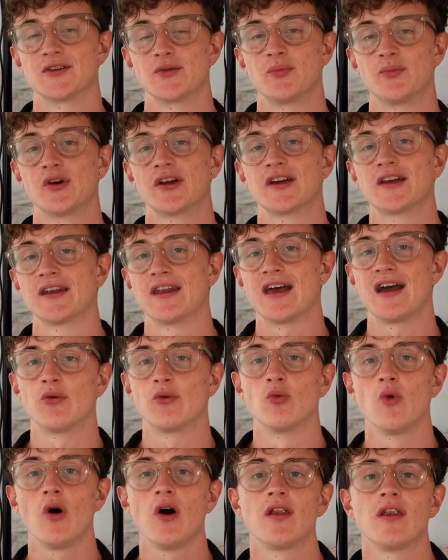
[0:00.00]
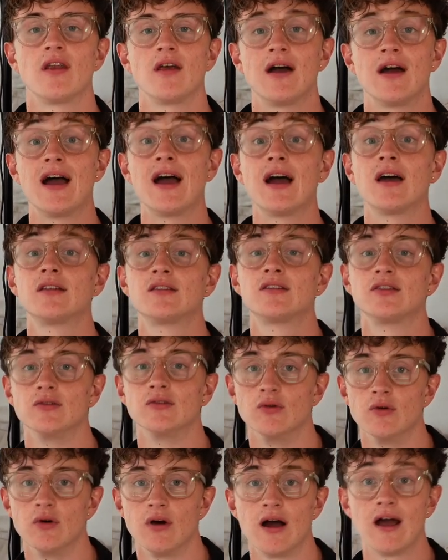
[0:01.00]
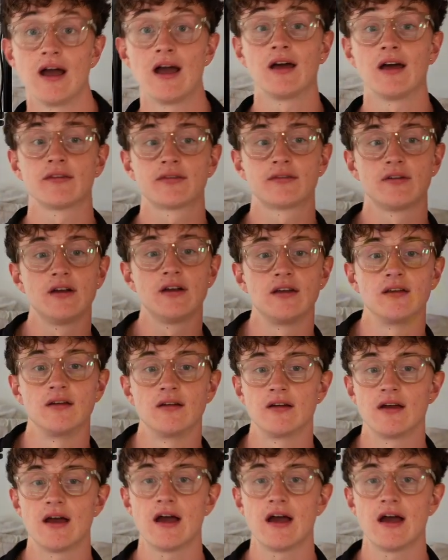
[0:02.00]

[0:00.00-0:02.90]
Putting in 1 and 2 and 3